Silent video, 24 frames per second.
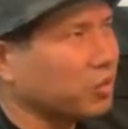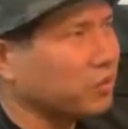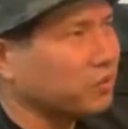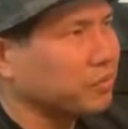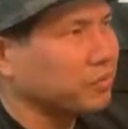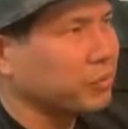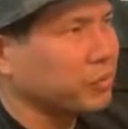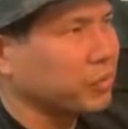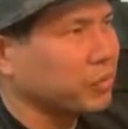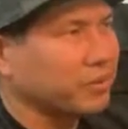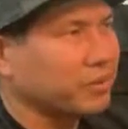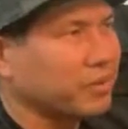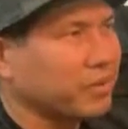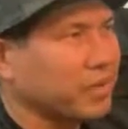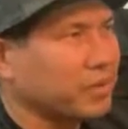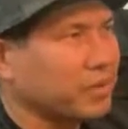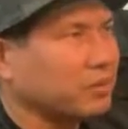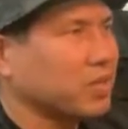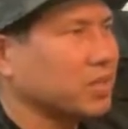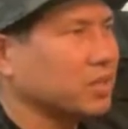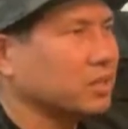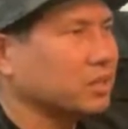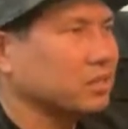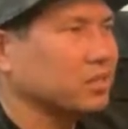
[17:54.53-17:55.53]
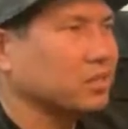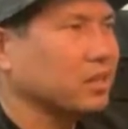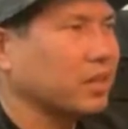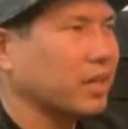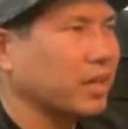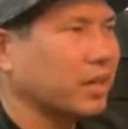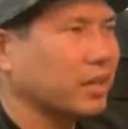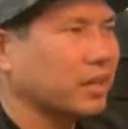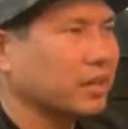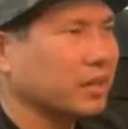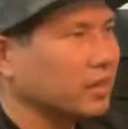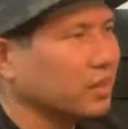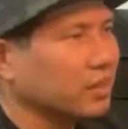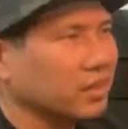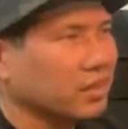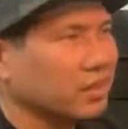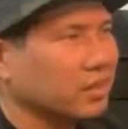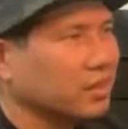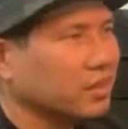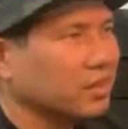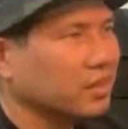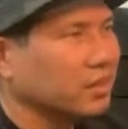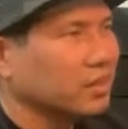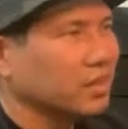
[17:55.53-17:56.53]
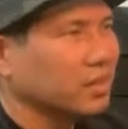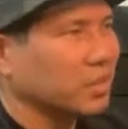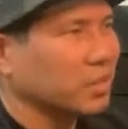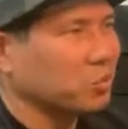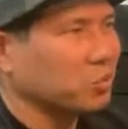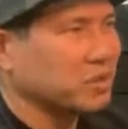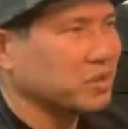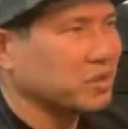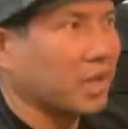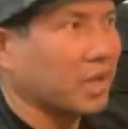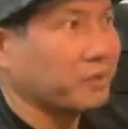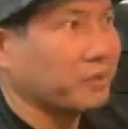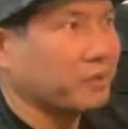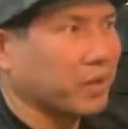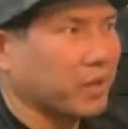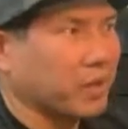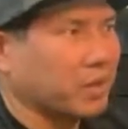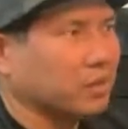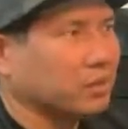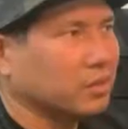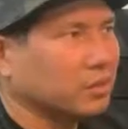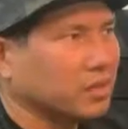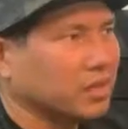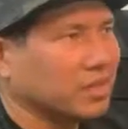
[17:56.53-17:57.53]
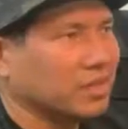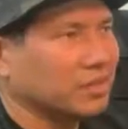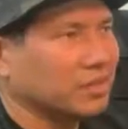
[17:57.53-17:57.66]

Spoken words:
45 minutes to land, and it was not fun because